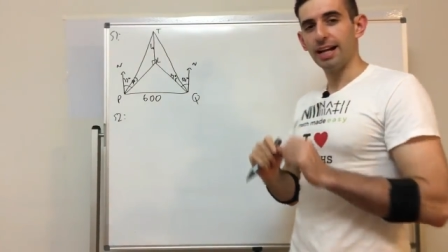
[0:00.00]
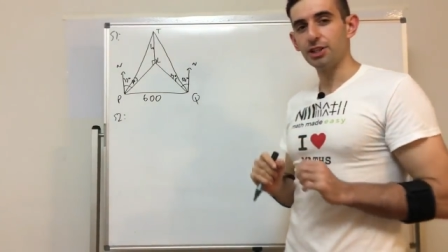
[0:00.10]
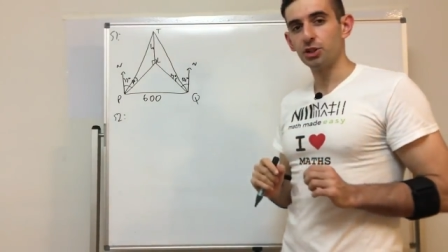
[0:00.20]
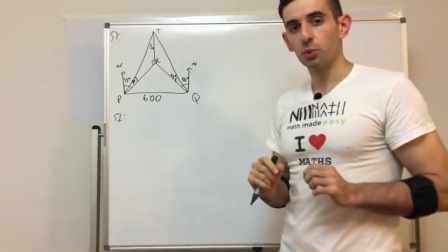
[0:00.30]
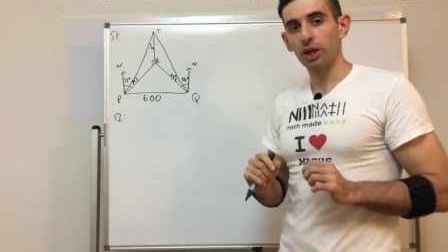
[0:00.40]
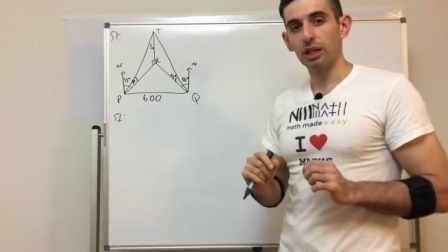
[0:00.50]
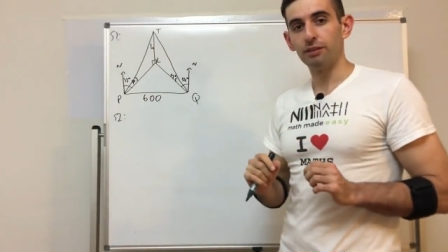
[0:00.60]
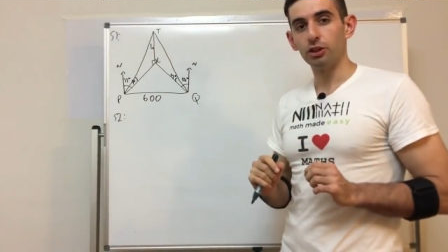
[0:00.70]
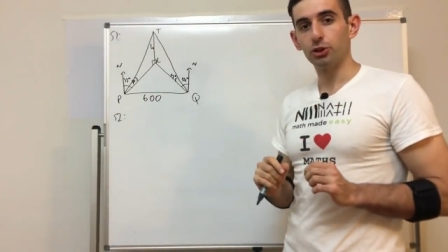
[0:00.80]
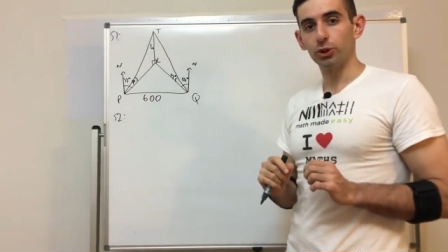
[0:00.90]
each
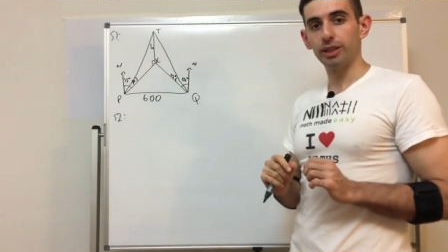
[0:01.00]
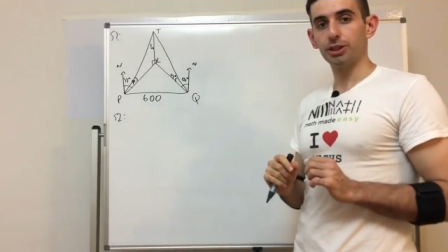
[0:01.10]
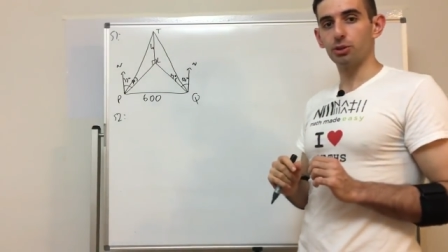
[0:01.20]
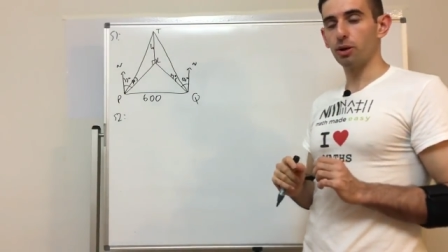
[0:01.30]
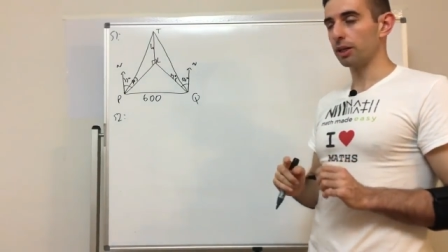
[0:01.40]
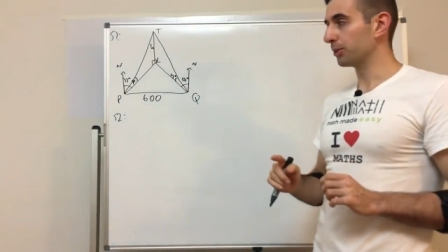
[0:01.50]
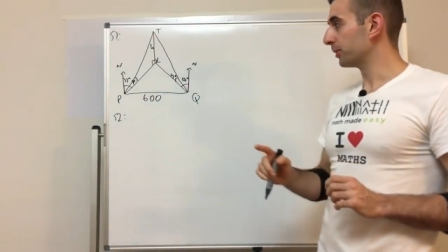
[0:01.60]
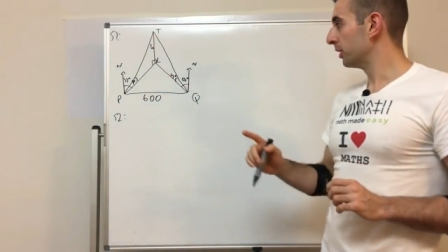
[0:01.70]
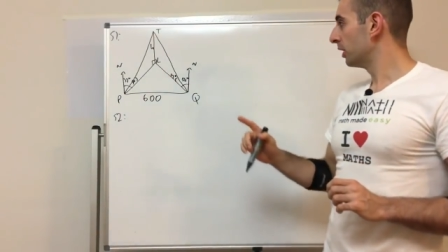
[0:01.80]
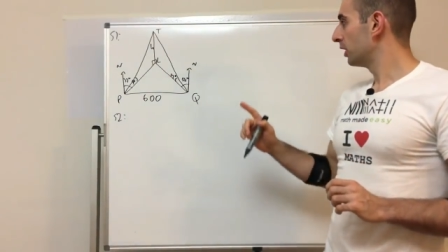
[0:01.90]
relevant 2D triangle.